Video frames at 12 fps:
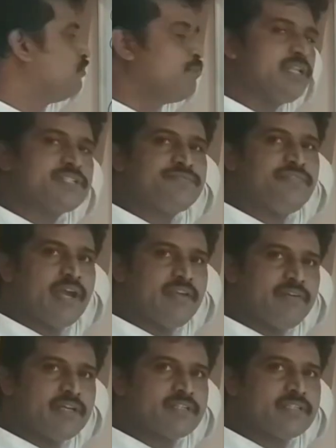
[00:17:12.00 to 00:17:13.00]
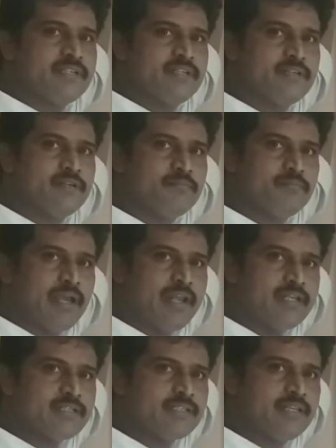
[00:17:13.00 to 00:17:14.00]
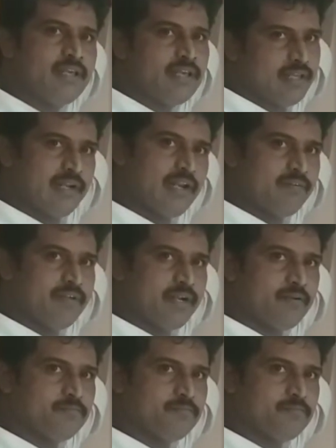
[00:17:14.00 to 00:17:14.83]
plus 5x minus 11.